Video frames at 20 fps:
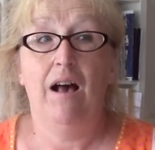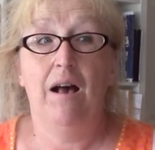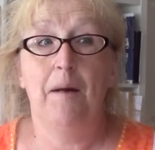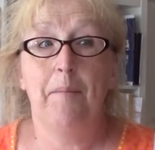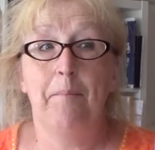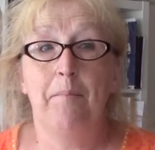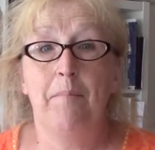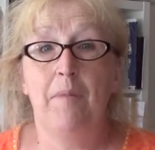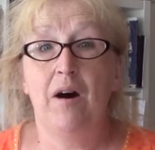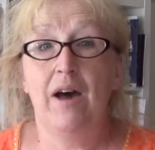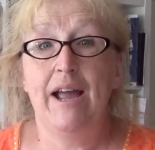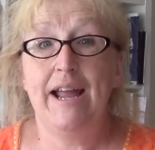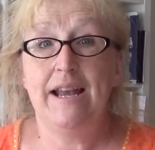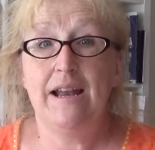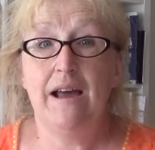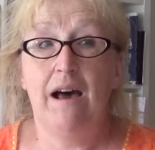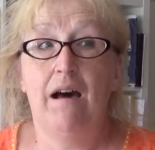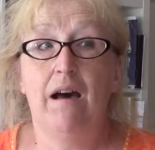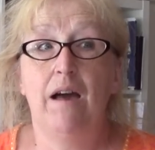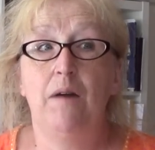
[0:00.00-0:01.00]
Mine,
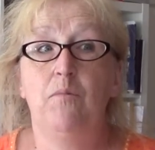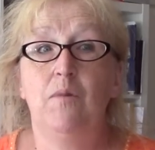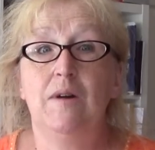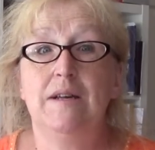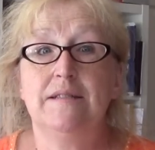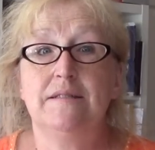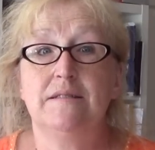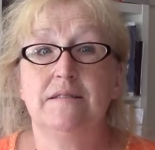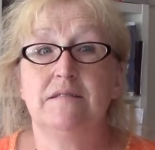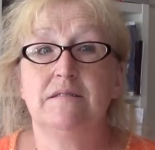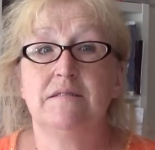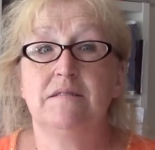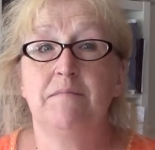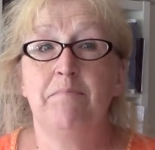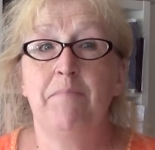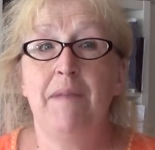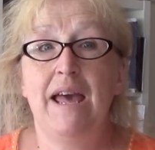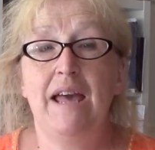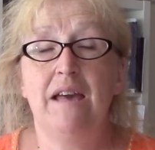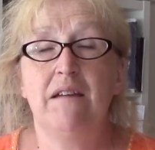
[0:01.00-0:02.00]
the
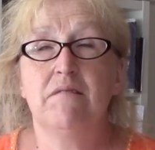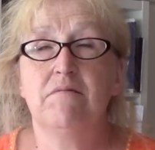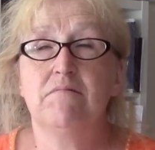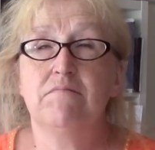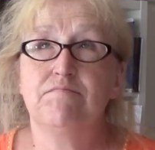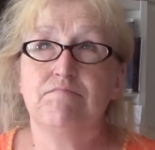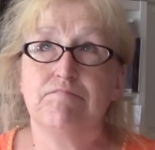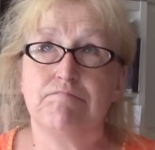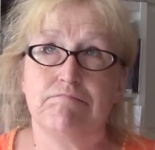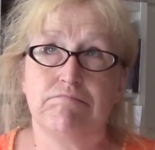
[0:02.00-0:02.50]
mail,